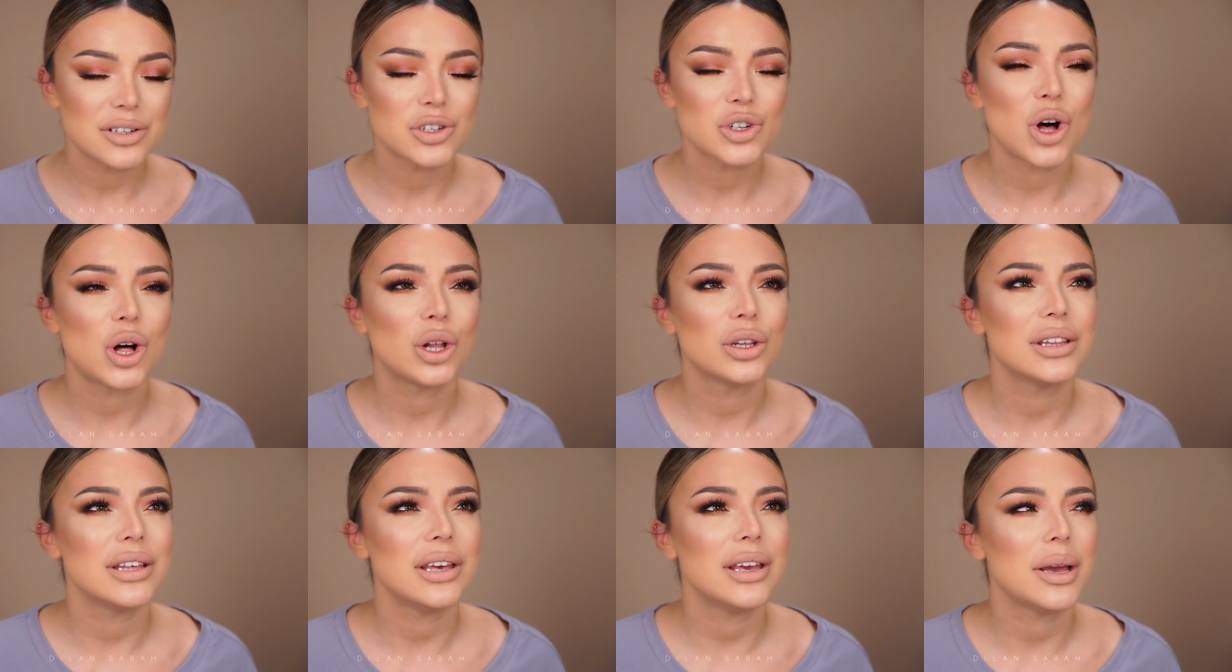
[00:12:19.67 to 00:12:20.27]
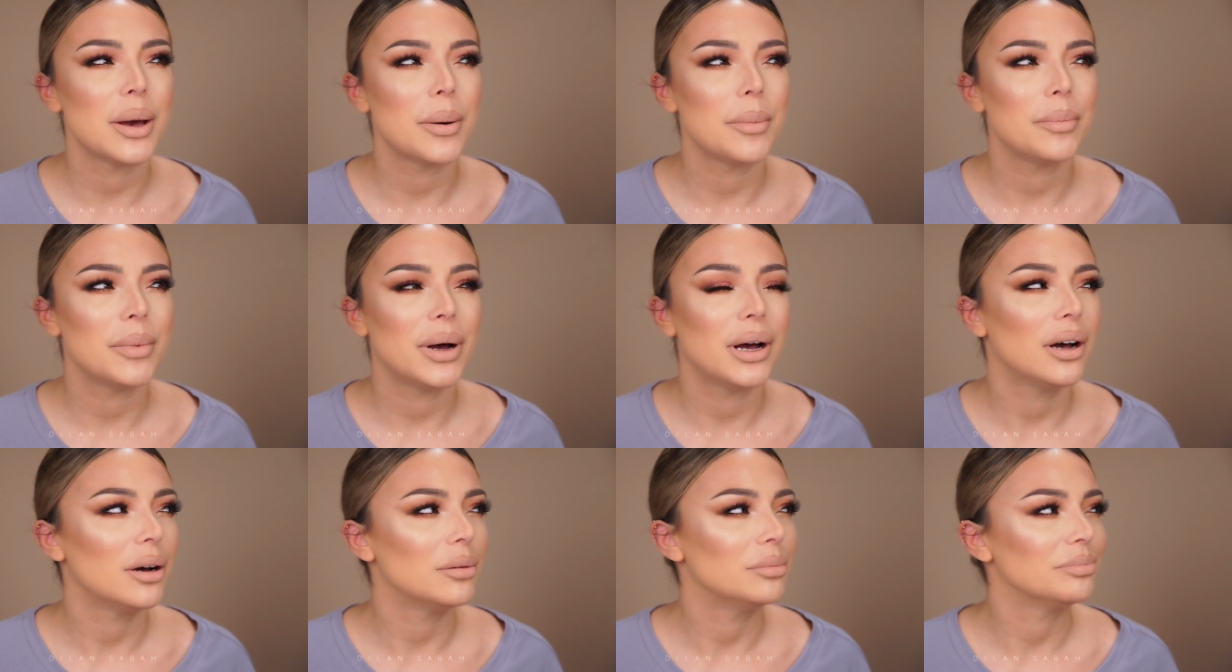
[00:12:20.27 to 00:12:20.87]
called the,
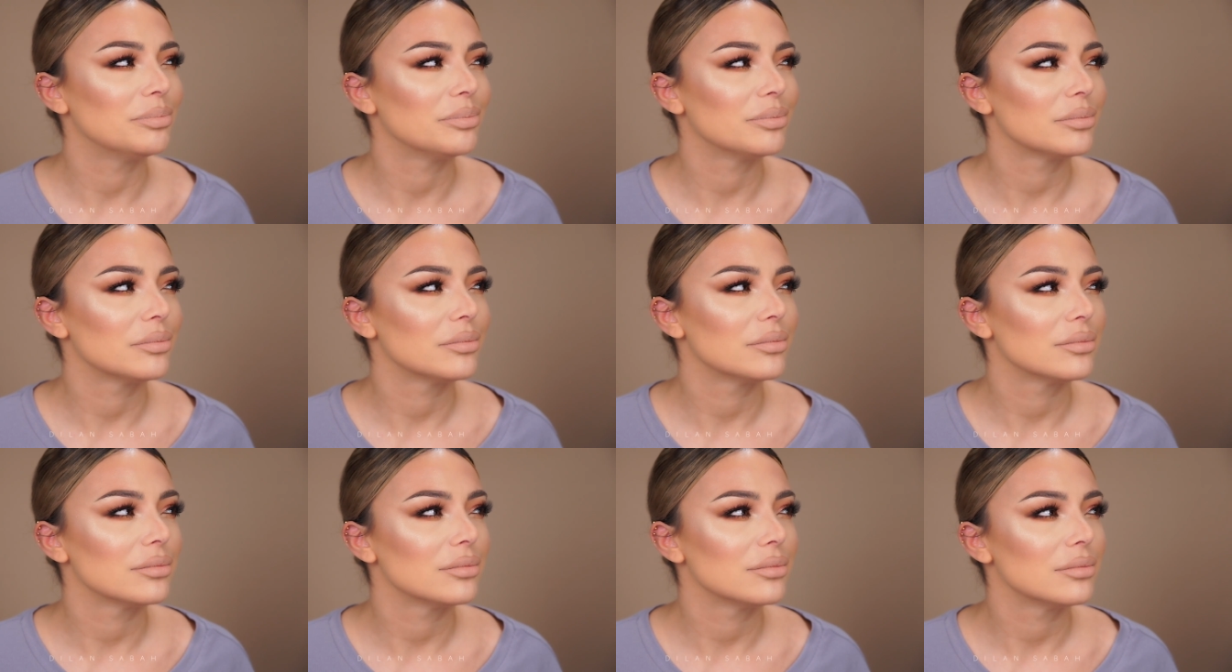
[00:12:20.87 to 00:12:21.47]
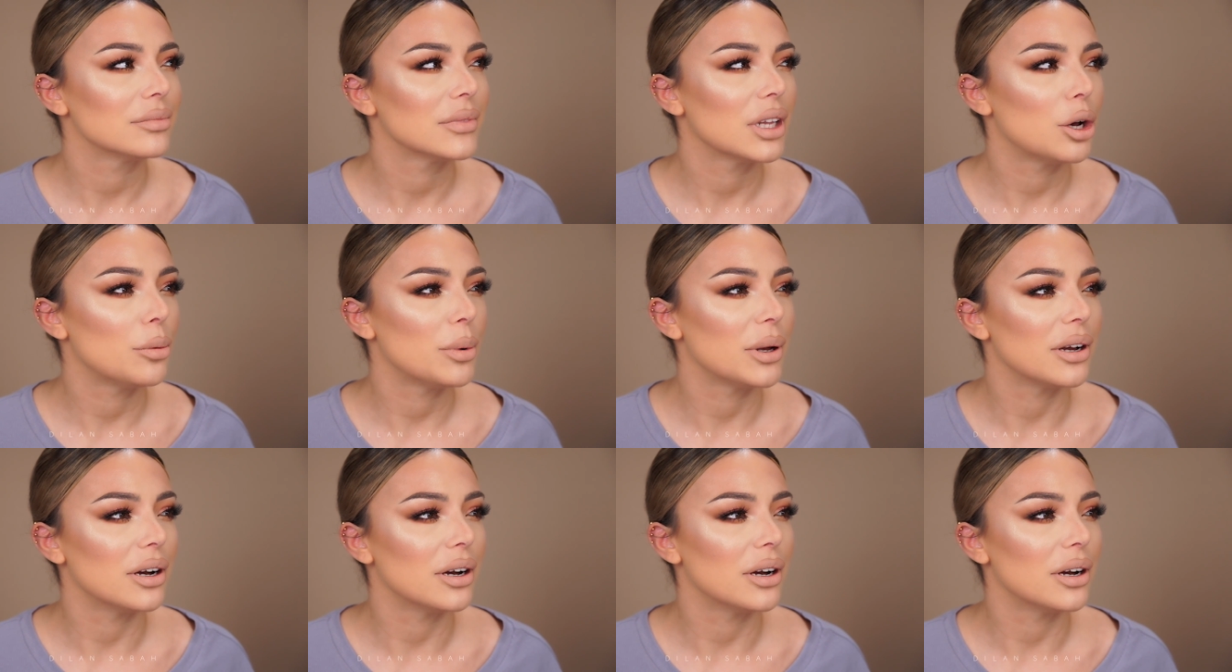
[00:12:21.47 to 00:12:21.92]
oh my